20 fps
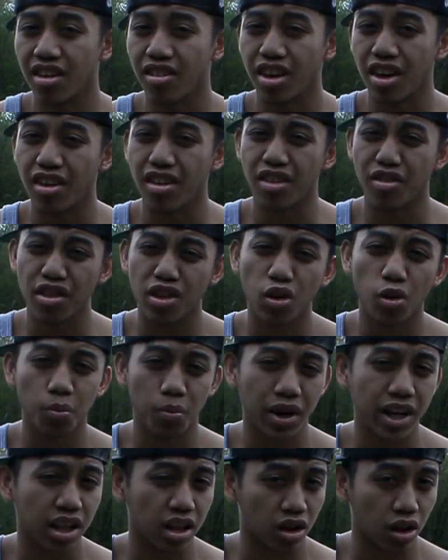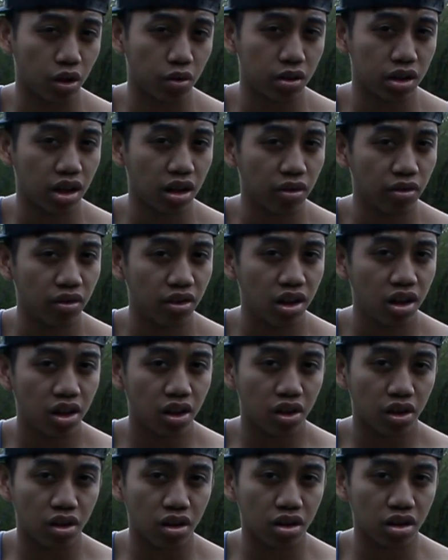If you don't bring it low enough,
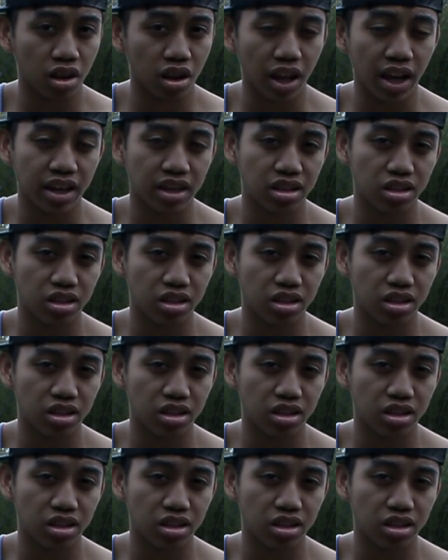your leg